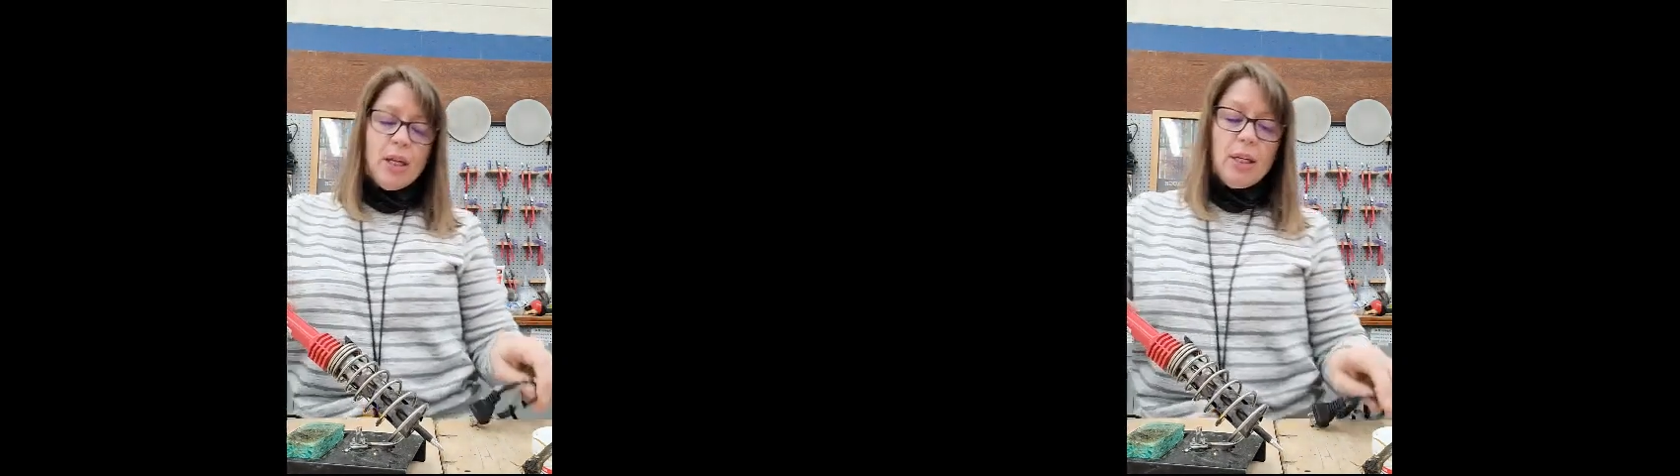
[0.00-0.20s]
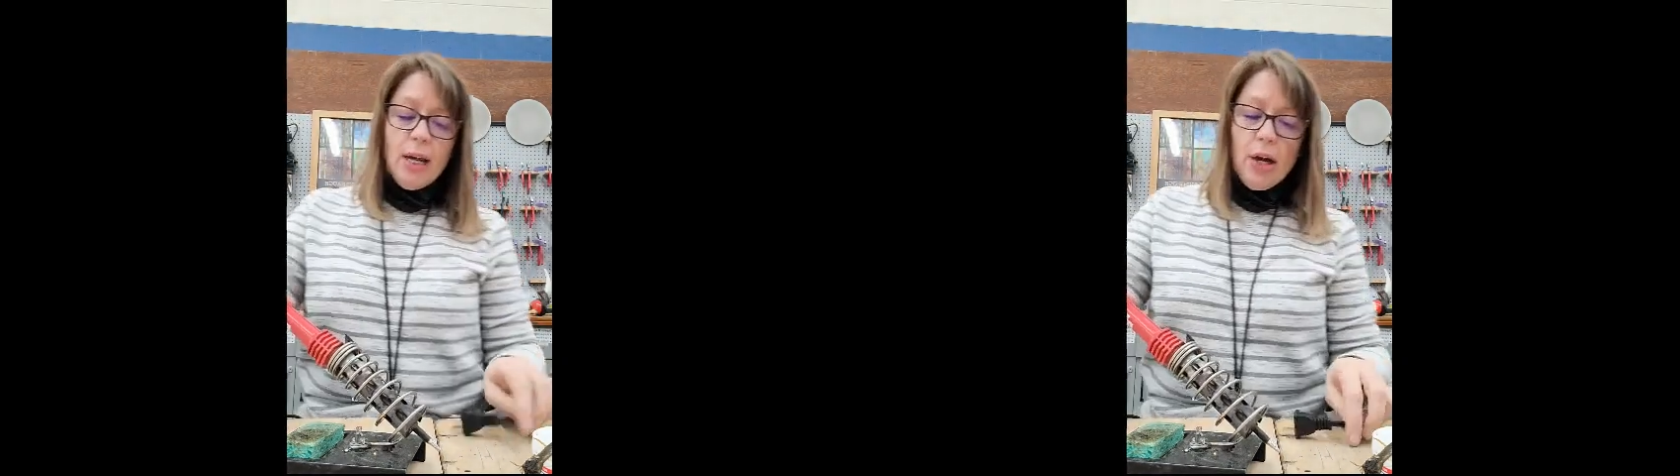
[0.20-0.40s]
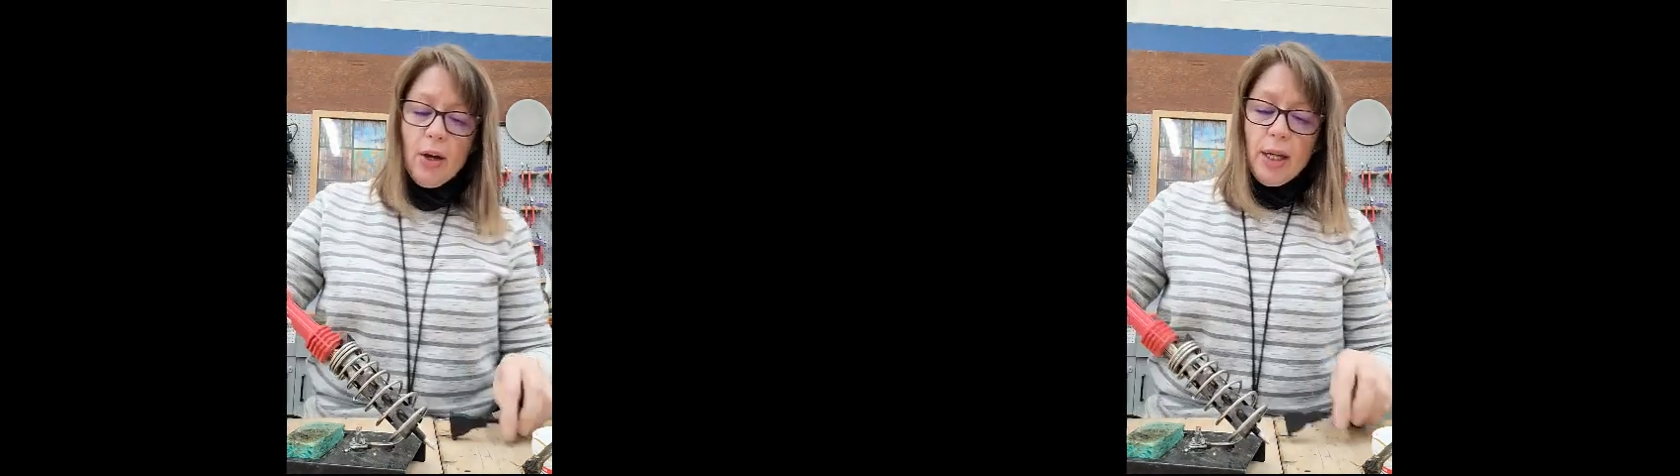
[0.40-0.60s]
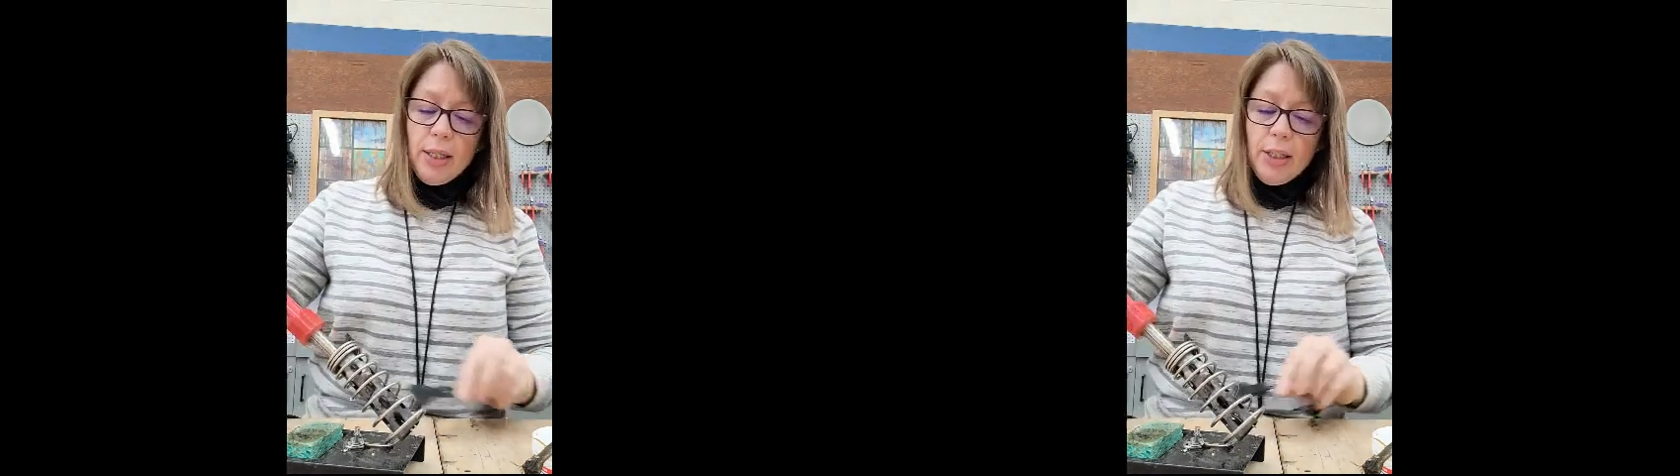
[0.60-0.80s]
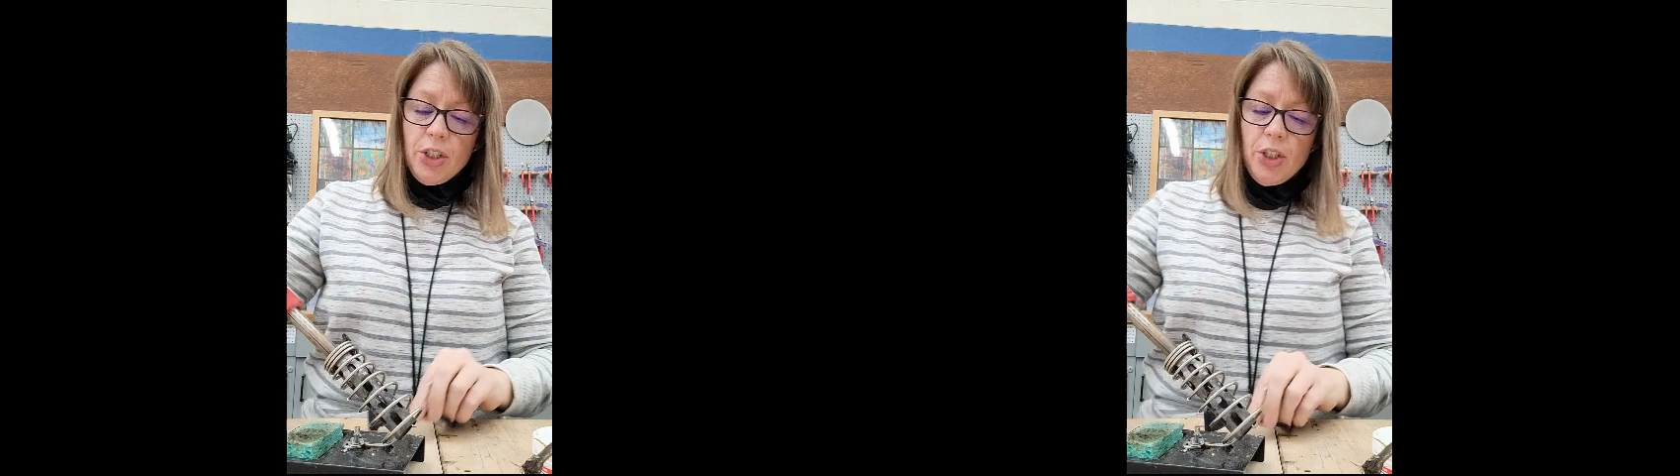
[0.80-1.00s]
and now I
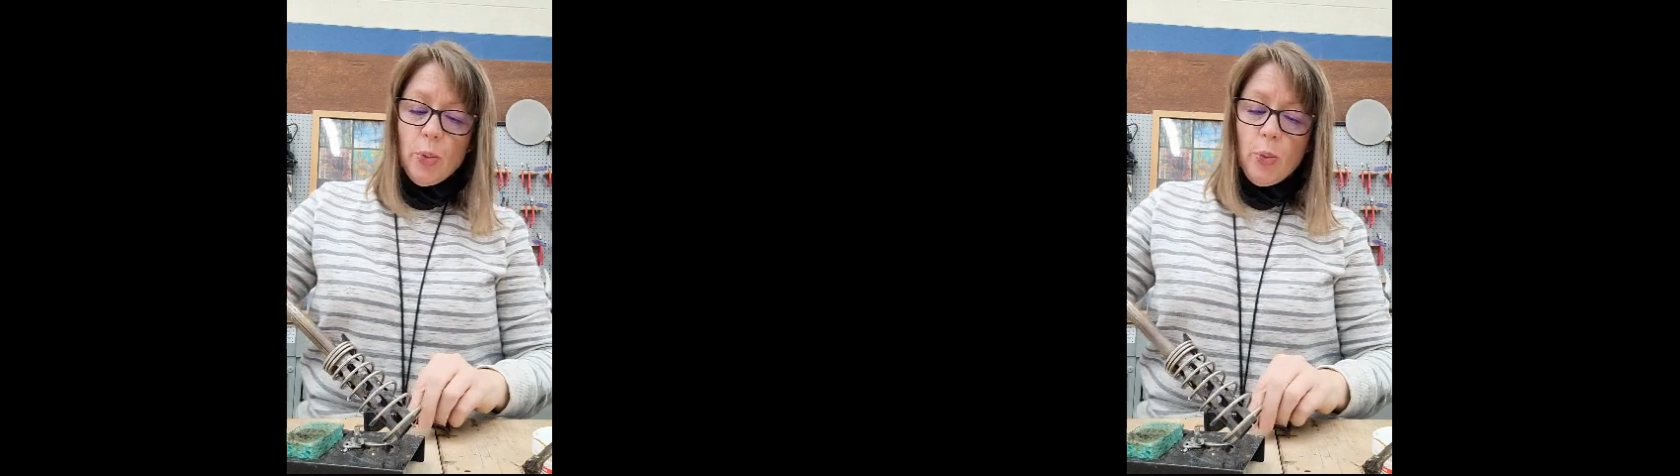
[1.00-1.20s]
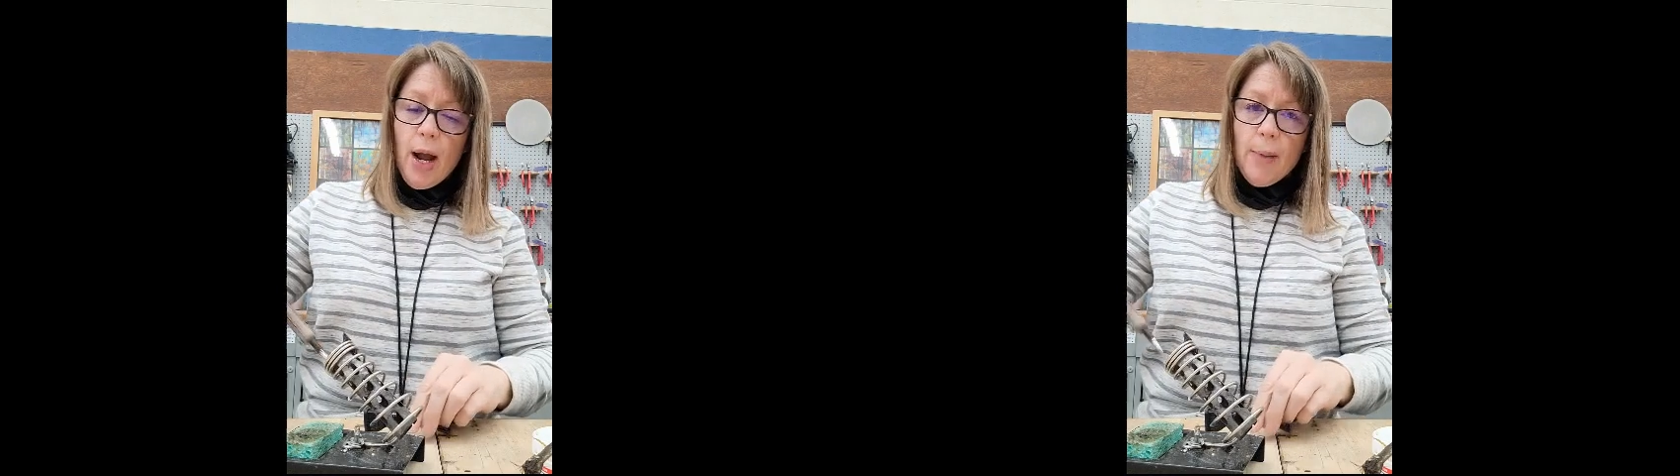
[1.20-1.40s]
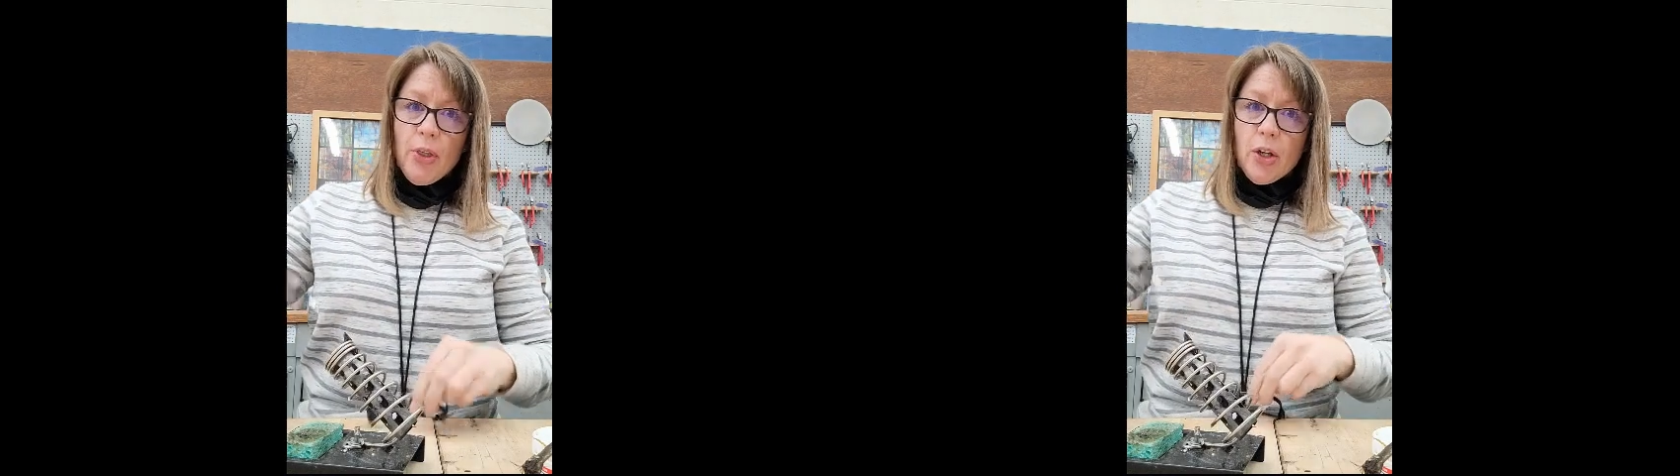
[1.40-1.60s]
need to wrap